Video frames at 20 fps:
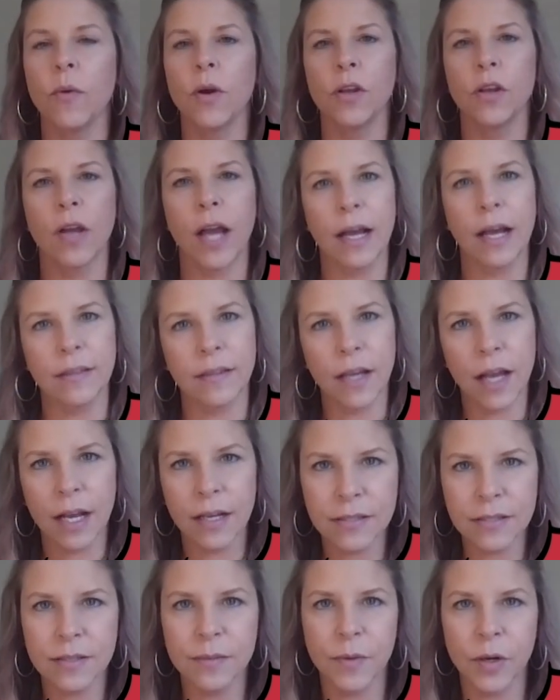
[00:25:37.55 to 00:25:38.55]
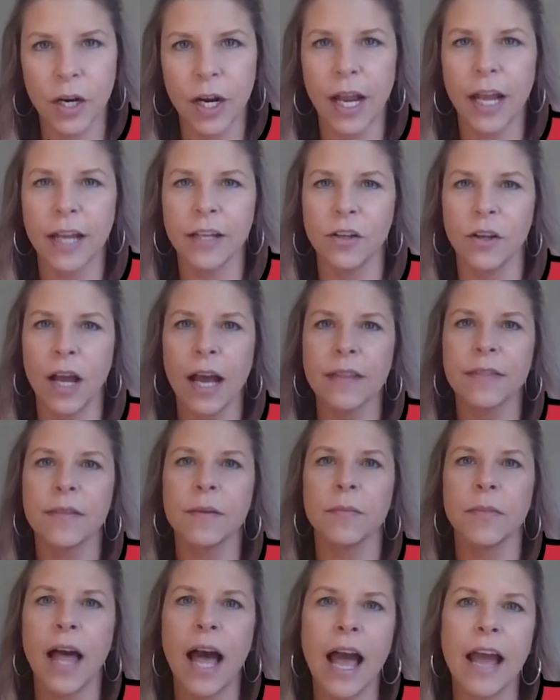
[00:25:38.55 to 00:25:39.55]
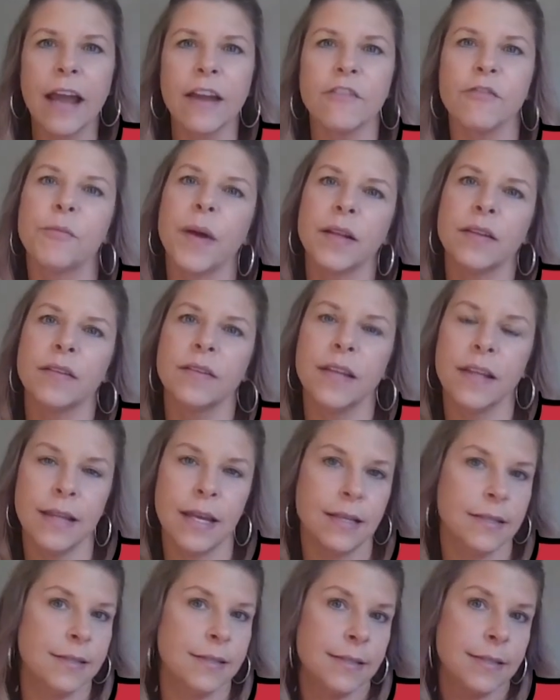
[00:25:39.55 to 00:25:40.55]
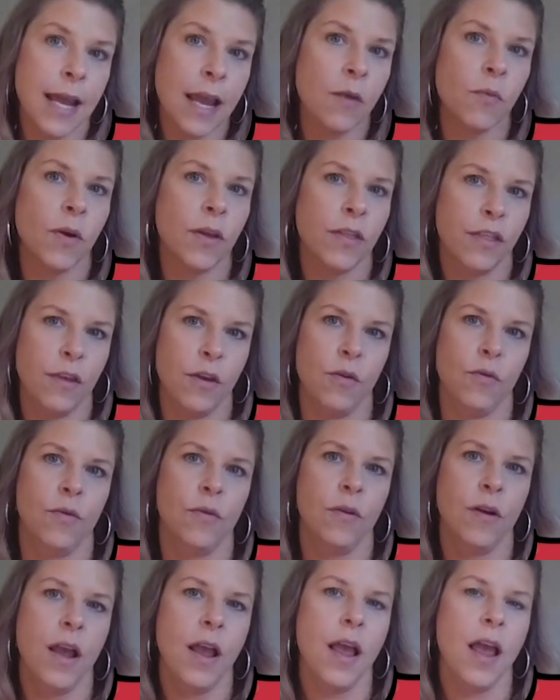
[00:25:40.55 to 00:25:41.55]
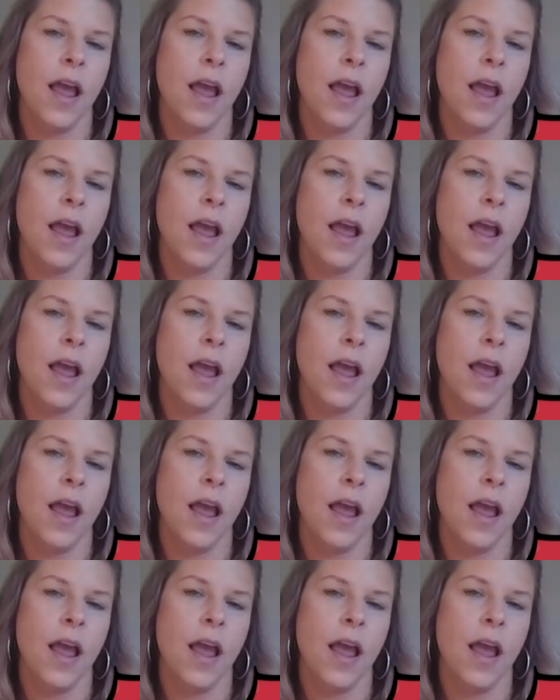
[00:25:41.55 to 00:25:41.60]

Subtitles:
Well, you got the customer and you got them live, but did they stay with you?